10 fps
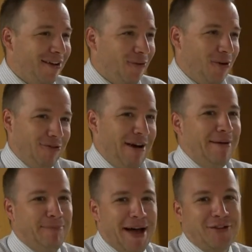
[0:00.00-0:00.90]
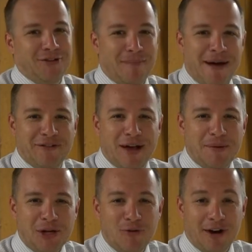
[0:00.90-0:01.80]
well, great, Pastor. I'm not even
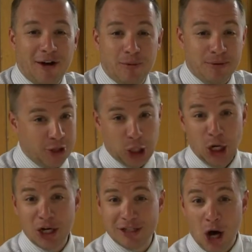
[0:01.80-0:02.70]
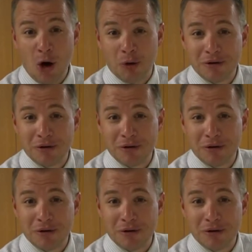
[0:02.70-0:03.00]
coming to you for help. Good, don't